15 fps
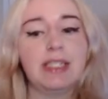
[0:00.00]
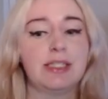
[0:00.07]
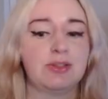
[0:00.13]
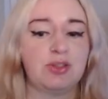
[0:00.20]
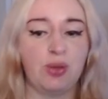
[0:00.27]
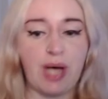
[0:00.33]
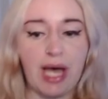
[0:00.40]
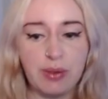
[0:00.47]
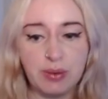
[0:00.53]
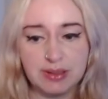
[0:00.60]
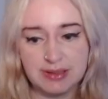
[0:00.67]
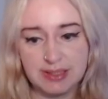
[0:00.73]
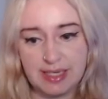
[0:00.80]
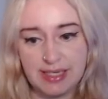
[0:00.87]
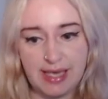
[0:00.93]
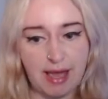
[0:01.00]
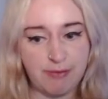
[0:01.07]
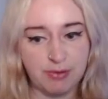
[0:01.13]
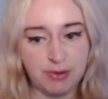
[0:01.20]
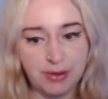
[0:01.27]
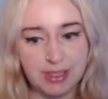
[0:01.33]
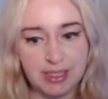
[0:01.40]
So I would say have
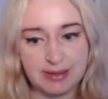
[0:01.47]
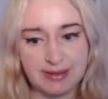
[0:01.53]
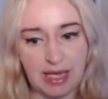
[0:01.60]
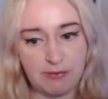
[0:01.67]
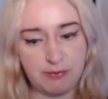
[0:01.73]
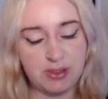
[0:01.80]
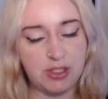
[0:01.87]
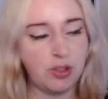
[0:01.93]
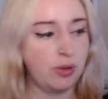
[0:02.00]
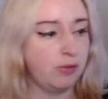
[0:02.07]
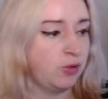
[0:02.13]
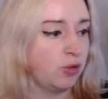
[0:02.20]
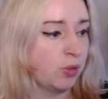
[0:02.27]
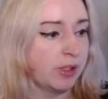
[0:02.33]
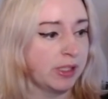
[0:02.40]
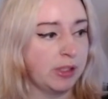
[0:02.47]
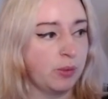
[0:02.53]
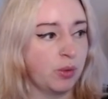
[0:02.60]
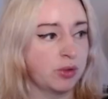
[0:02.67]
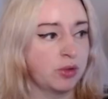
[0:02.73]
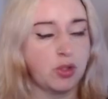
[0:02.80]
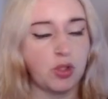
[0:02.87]
a look at that video if you really
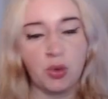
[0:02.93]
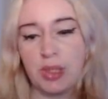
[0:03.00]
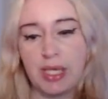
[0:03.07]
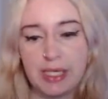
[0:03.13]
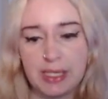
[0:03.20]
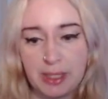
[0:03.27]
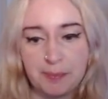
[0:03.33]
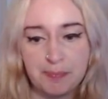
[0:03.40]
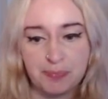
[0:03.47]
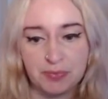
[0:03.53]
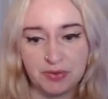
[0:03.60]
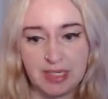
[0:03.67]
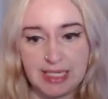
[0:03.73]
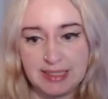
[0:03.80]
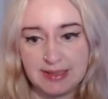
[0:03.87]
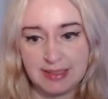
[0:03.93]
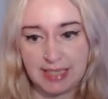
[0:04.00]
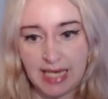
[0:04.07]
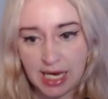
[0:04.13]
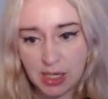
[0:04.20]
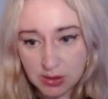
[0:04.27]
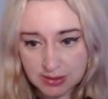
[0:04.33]
want to know like the ins and
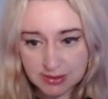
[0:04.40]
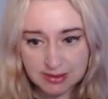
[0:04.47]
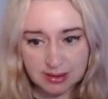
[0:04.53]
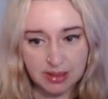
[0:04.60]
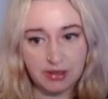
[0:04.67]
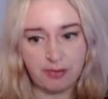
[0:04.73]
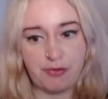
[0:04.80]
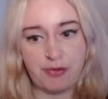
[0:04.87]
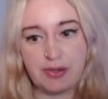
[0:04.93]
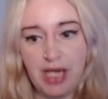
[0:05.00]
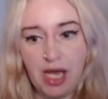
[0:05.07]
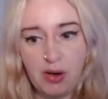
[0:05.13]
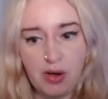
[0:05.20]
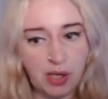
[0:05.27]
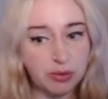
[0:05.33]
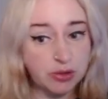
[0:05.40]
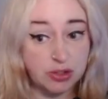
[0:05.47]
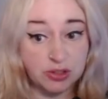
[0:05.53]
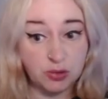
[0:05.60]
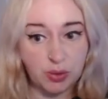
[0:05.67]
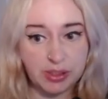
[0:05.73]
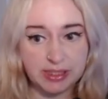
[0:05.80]
outs. For now, I will
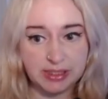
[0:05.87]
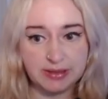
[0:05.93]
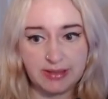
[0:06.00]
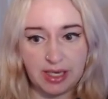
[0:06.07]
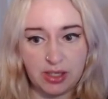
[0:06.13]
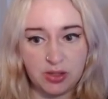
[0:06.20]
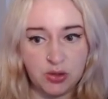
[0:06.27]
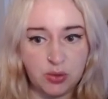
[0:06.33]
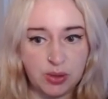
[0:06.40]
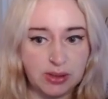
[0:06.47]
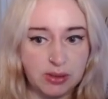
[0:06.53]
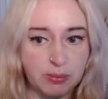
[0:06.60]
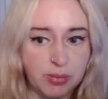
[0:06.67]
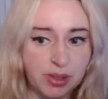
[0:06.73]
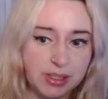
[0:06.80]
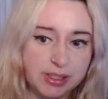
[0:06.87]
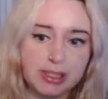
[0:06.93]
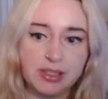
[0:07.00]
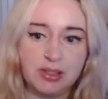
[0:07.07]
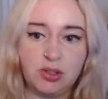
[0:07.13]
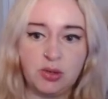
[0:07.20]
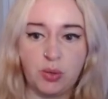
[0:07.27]
just quickly tell you, in the
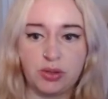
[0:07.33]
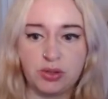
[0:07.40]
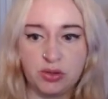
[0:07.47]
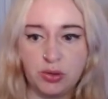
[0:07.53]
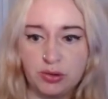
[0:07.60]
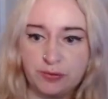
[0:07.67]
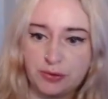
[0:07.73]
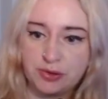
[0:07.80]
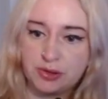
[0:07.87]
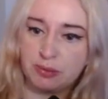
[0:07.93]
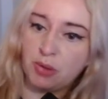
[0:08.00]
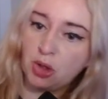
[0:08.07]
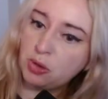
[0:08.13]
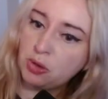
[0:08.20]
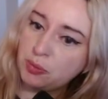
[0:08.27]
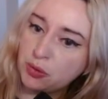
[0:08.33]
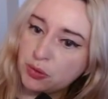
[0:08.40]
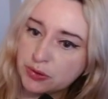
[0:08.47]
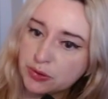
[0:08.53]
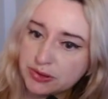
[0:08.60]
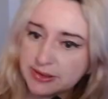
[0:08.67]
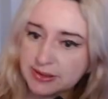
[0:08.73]
mulligan, you want to look for the mug
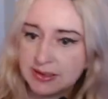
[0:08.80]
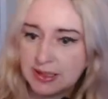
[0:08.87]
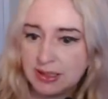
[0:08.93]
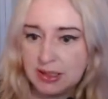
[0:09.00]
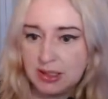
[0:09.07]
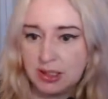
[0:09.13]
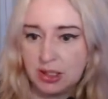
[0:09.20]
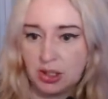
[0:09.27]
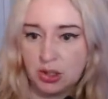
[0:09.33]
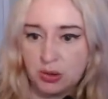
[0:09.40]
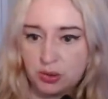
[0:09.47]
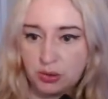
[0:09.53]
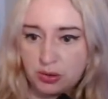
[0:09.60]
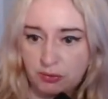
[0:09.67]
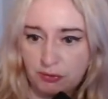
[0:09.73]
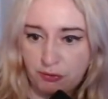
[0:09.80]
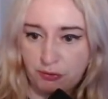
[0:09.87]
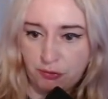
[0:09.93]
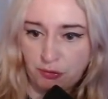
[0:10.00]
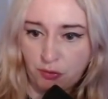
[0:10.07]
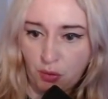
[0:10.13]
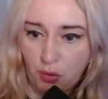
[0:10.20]
pools. Look
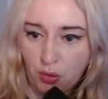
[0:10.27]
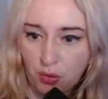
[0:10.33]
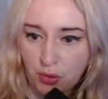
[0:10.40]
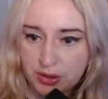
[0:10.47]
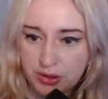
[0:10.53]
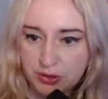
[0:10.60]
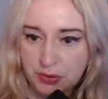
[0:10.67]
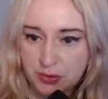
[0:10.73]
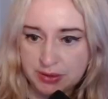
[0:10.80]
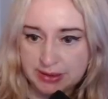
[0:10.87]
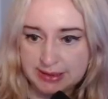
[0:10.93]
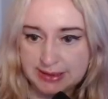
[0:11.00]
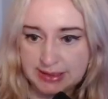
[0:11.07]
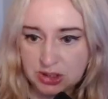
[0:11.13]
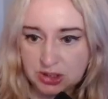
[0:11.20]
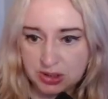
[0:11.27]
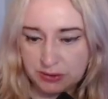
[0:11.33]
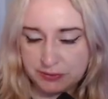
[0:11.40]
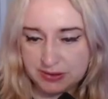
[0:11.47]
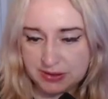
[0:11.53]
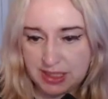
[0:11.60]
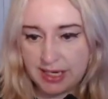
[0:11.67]
for your sigil
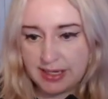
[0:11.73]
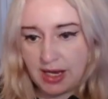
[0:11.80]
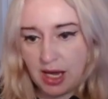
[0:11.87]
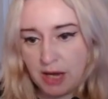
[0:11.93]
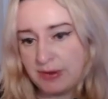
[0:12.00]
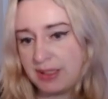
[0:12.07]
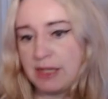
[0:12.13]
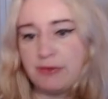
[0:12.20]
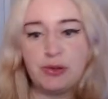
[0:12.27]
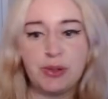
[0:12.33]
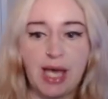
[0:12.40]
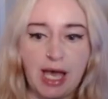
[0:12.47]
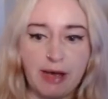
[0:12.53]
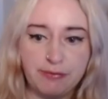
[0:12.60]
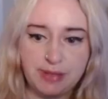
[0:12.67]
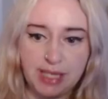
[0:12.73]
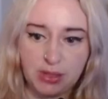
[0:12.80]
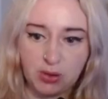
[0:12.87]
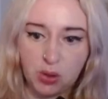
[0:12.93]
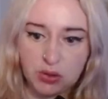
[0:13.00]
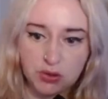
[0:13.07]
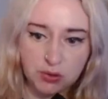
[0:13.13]
of skydiving. If you have that,
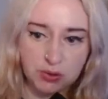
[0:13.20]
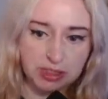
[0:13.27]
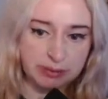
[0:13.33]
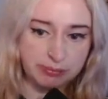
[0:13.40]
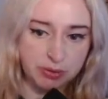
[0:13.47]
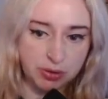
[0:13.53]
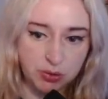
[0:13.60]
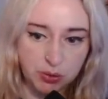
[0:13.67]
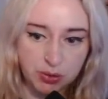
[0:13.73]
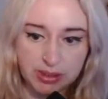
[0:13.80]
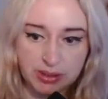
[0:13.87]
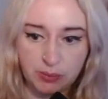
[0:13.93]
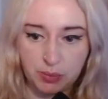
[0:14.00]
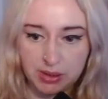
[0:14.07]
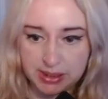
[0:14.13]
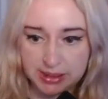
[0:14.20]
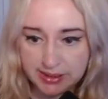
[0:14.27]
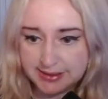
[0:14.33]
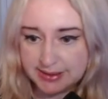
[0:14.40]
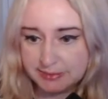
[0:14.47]
also keep the cookie with it.